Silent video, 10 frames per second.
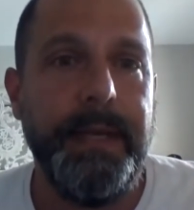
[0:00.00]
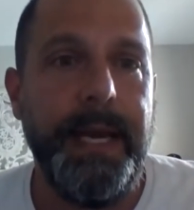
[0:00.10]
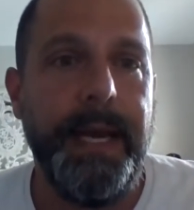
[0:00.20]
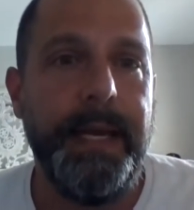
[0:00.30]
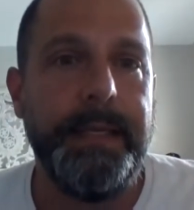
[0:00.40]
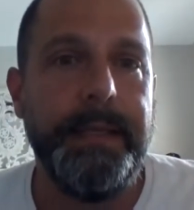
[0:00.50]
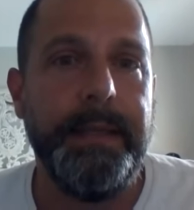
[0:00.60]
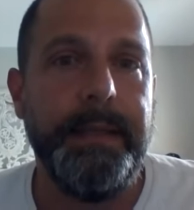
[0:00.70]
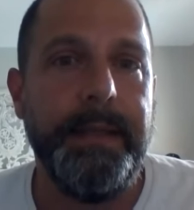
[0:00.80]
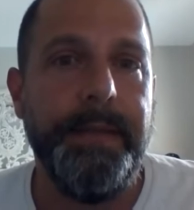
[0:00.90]
And
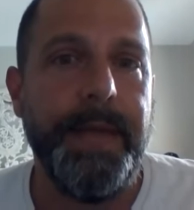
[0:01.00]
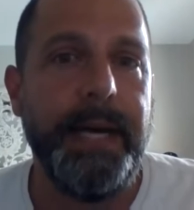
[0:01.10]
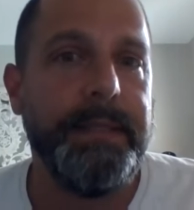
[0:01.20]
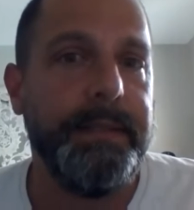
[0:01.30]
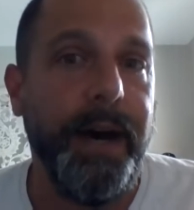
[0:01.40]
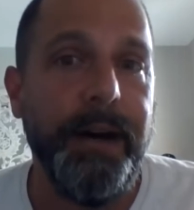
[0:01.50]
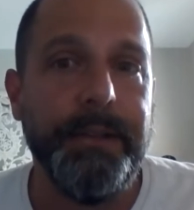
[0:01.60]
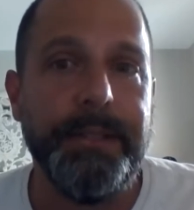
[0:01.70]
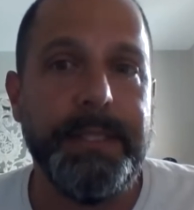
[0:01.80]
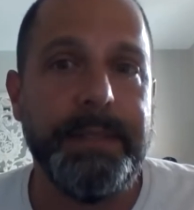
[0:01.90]
the thousand
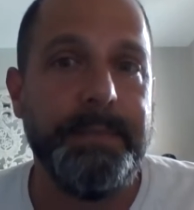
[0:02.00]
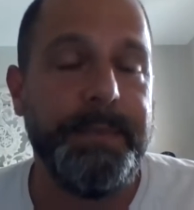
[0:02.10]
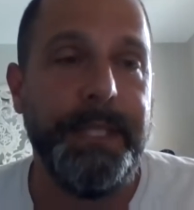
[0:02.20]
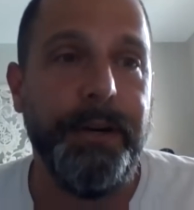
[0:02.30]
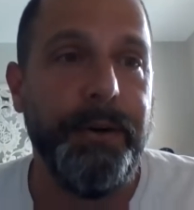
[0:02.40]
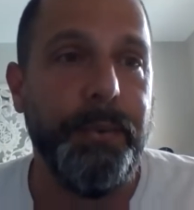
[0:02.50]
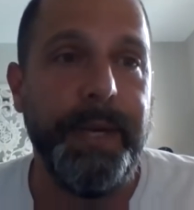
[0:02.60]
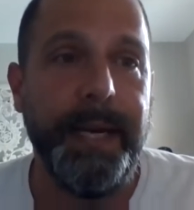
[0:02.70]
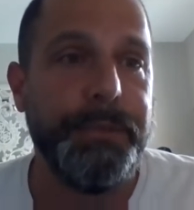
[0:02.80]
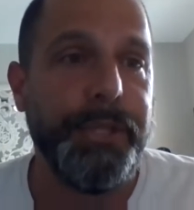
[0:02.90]
dollars, you know,
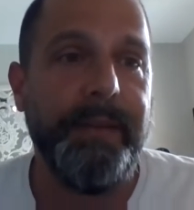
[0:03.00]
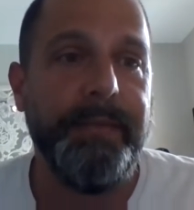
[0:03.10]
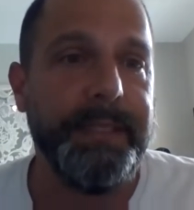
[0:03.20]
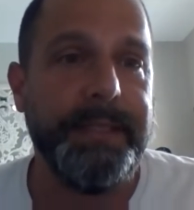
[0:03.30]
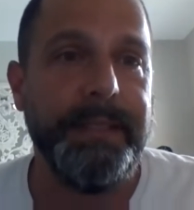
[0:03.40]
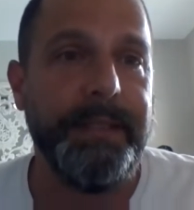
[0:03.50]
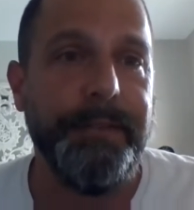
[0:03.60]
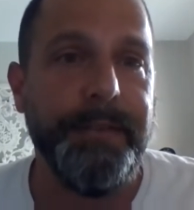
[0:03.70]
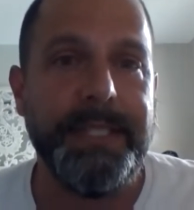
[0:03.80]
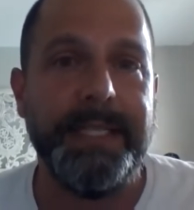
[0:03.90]
when I'm traveling to
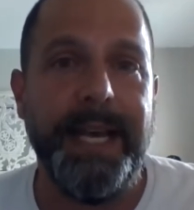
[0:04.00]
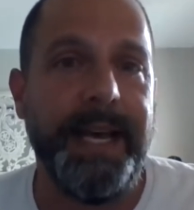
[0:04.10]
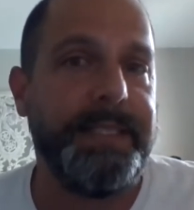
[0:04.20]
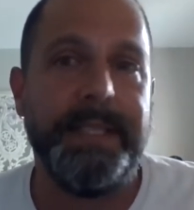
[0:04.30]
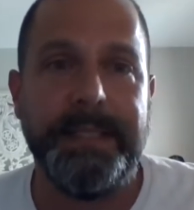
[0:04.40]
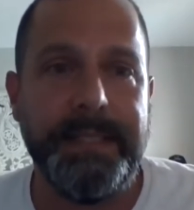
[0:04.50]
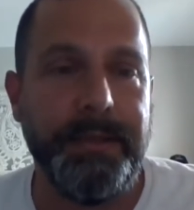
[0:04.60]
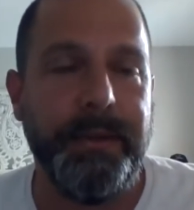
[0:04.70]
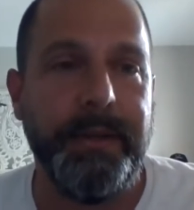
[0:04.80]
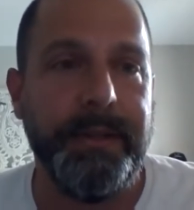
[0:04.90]
University of Texas
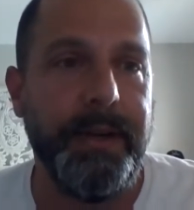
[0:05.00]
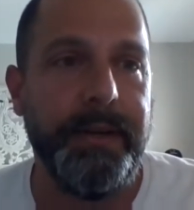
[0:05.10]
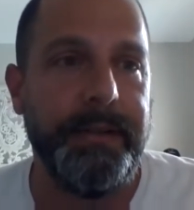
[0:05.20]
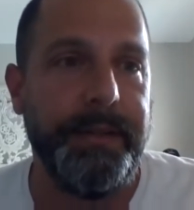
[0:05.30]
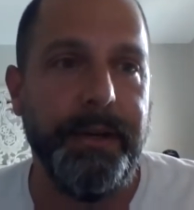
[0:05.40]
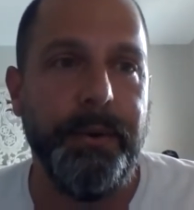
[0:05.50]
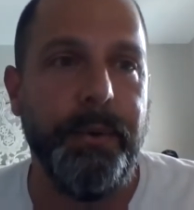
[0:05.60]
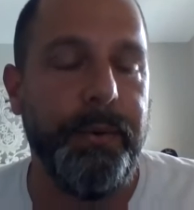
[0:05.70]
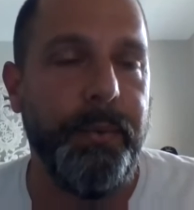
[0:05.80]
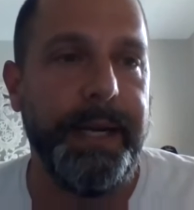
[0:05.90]
or you
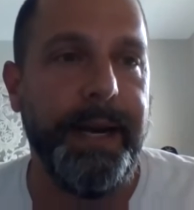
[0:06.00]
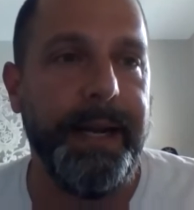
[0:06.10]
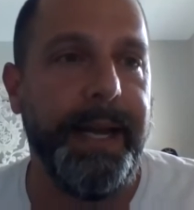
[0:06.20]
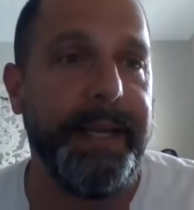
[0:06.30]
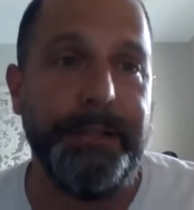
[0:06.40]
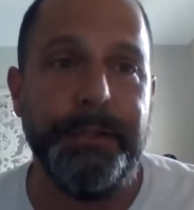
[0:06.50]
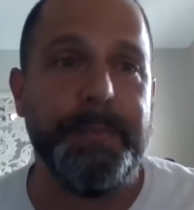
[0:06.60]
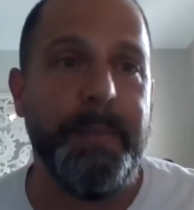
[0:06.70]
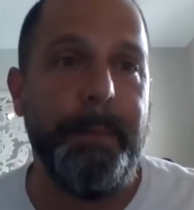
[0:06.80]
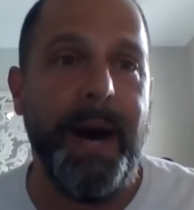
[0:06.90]
know whatnot, I can
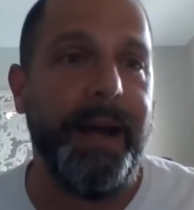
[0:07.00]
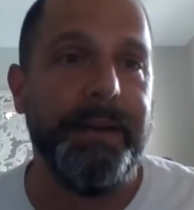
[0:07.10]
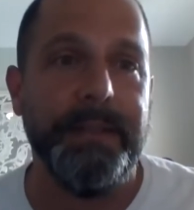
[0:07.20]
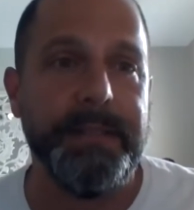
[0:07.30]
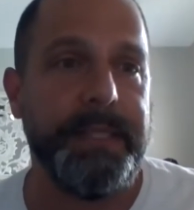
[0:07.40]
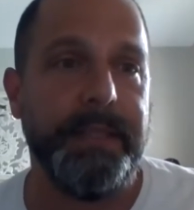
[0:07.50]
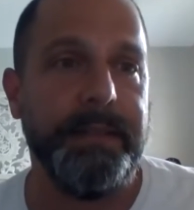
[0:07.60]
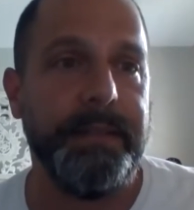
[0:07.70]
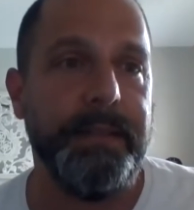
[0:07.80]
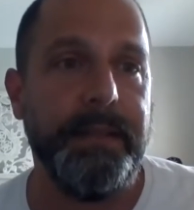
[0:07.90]
use my miles
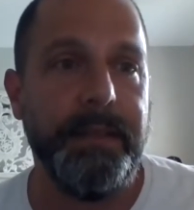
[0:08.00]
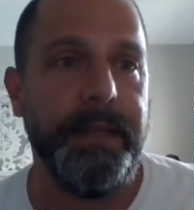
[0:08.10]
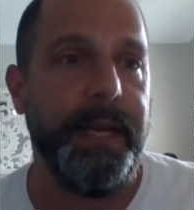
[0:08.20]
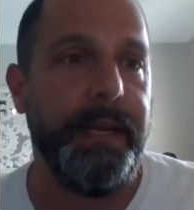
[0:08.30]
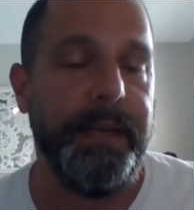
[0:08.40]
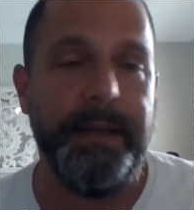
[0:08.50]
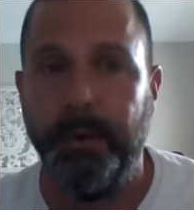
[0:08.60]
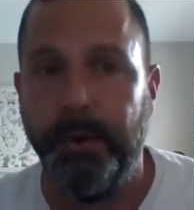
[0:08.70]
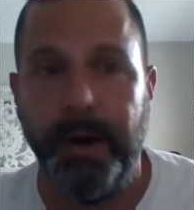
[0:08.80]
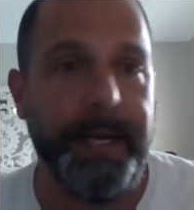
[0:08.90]
and uh,
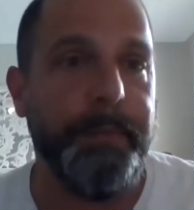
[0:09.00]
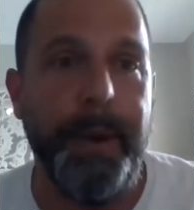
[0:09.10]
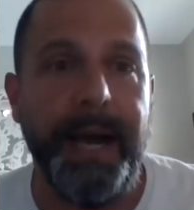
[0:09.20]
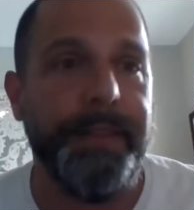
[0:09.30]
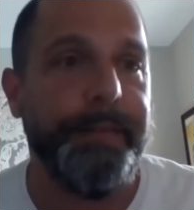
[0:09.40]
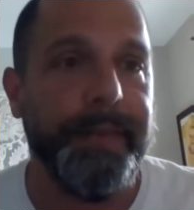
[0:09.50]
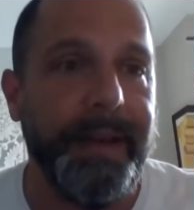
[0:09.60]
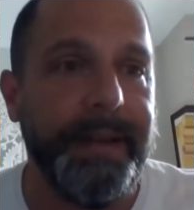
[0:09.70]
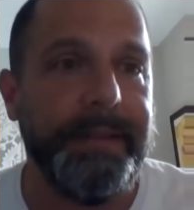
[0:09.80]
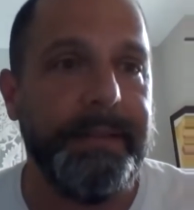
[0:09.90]
or I can buy the
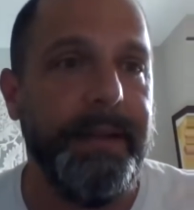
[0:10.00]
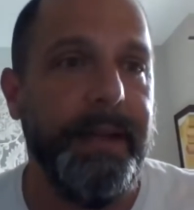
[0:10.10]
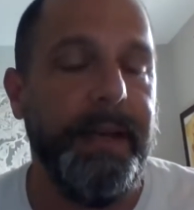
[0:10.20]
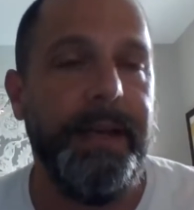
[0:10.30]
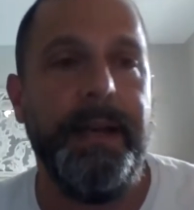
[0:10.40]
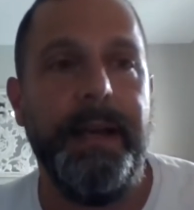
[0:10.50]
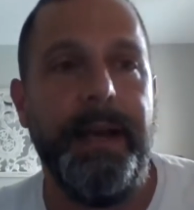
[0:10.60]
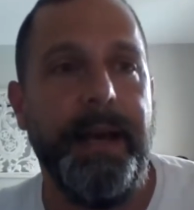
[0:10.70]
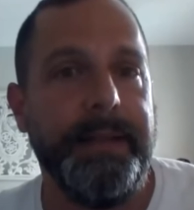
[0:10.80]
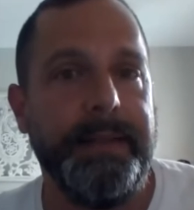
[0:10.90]
flight.
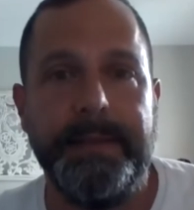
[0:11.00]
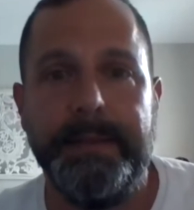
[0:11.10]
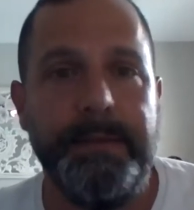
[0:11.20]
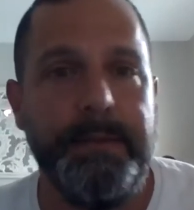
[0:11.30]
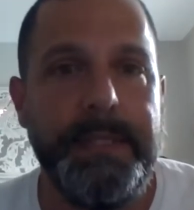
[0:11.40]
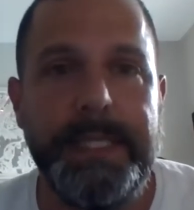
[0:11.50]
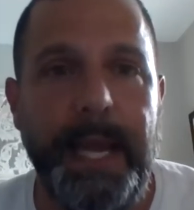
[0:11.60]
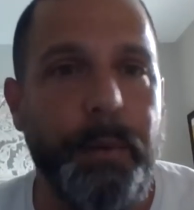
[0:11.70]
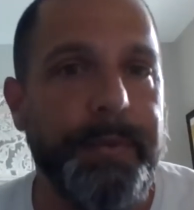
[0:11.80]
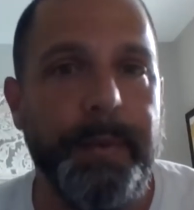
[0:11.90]
I
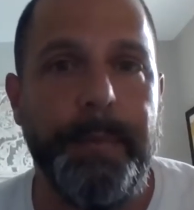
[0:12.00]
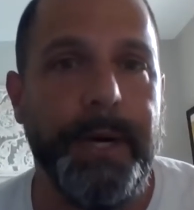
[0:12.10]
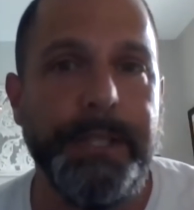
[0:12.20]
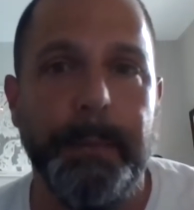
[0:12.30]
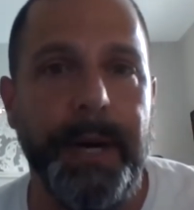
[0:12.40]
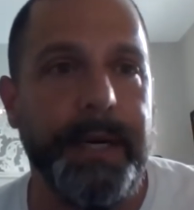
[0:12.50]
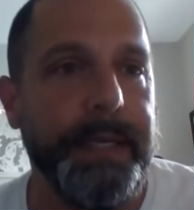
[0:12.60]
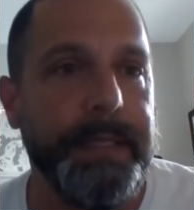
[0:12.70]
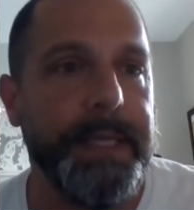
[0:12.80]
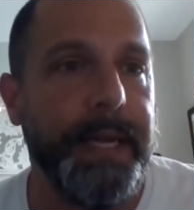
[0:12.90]
stay with a bunch of
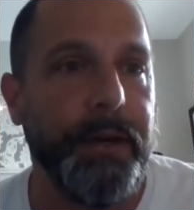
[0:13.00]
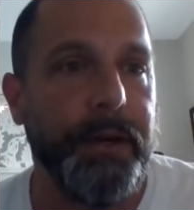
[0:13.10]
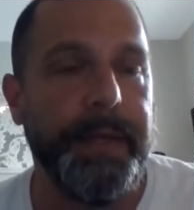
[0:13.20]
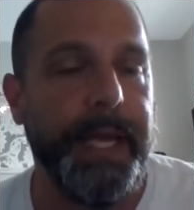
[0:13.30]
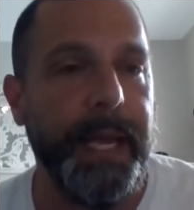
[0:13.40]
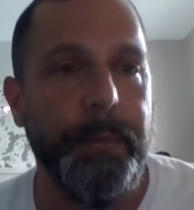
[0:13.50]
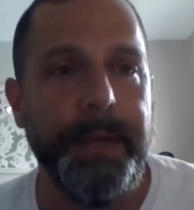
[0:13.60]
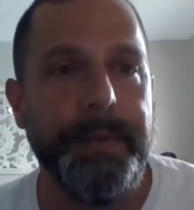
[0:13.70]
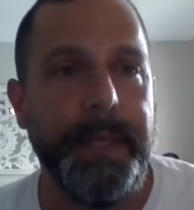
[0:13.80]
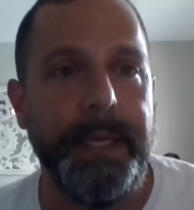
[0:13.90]
buddies that are on the game
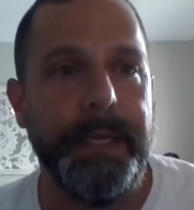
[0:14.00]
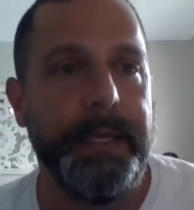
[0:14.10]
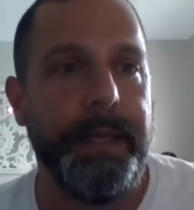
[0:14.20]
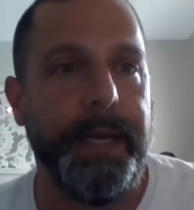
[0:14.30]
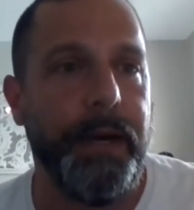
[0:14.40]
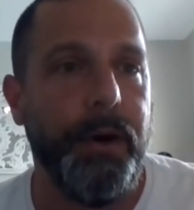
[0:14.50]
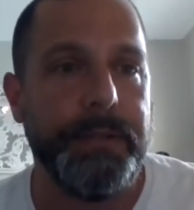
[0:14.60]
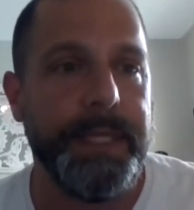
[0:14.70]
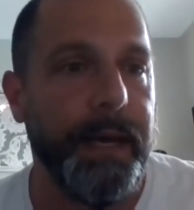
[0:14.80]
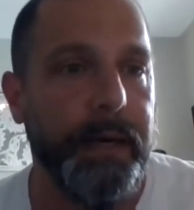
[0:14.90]
with me and in a
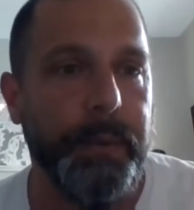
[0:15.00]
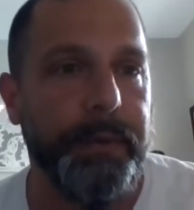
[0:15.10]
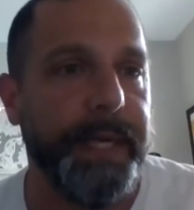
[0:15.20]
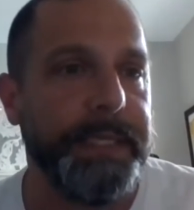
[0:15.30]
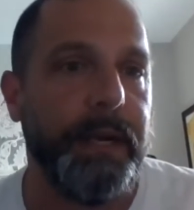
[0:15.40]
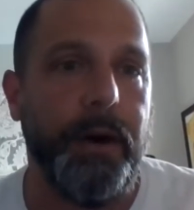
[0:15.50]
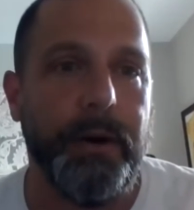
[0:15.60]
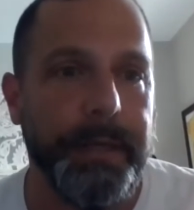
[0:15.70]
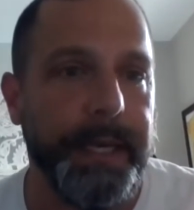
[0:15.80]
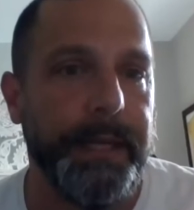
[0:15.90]
hotel. We rent a
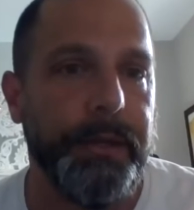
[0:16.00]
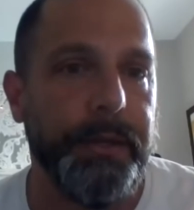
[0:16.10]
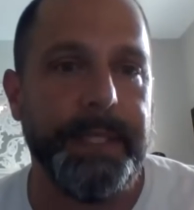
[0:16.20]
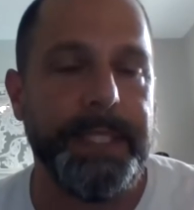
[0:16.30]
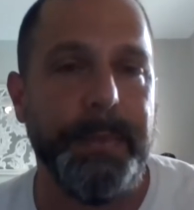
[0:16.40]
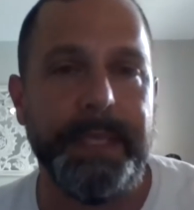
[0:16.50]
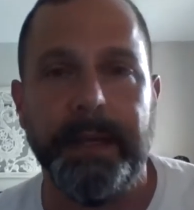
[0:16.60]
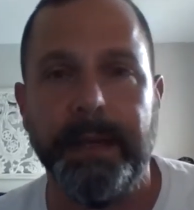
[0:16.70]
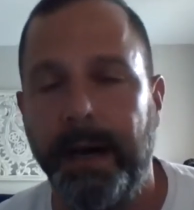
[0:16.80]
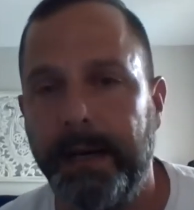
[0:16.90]
car together. We split
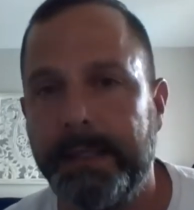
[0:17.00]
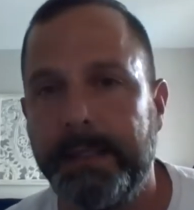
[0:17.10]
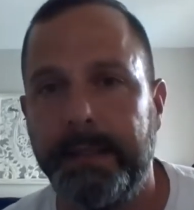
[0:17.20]
the costs.